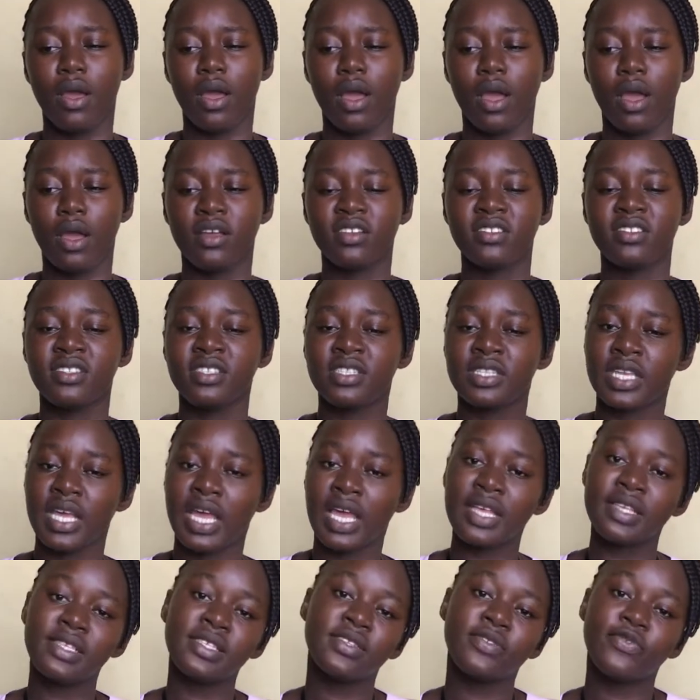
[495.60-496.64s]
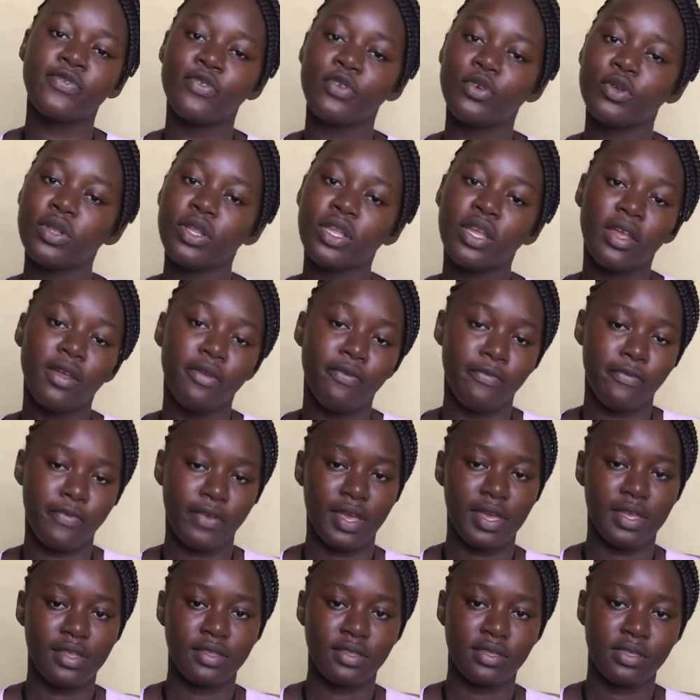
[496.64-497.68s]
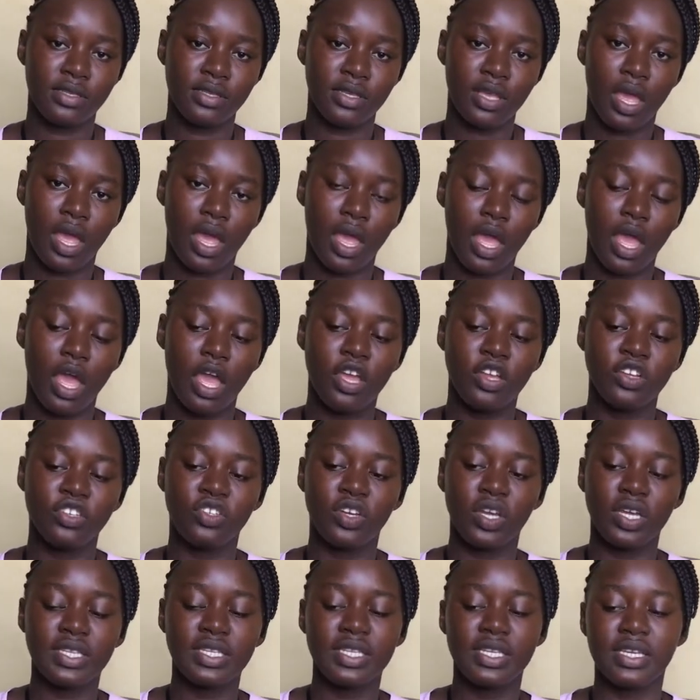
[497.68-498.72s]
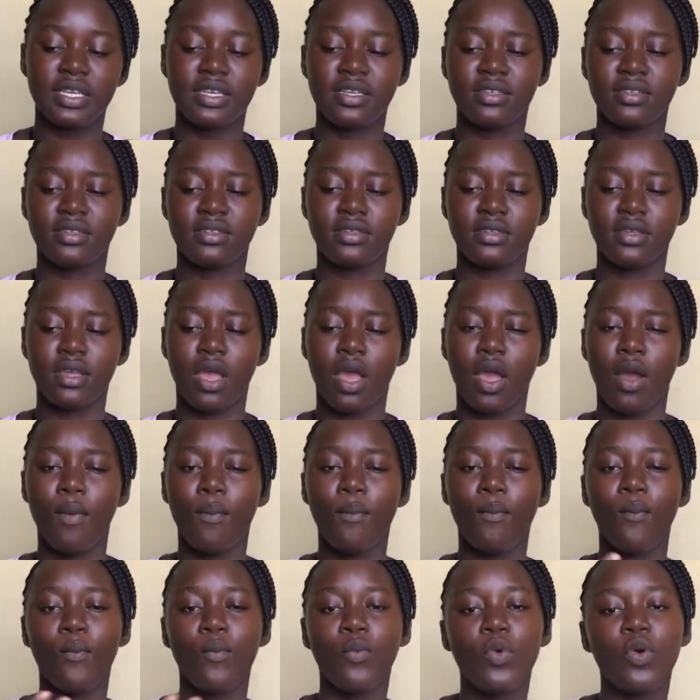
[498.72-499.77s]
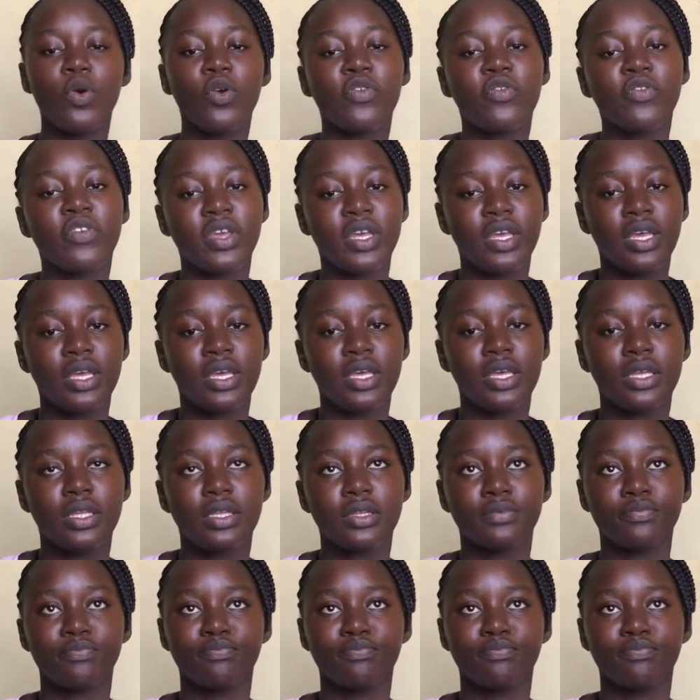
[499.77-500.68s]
stressful events such as moving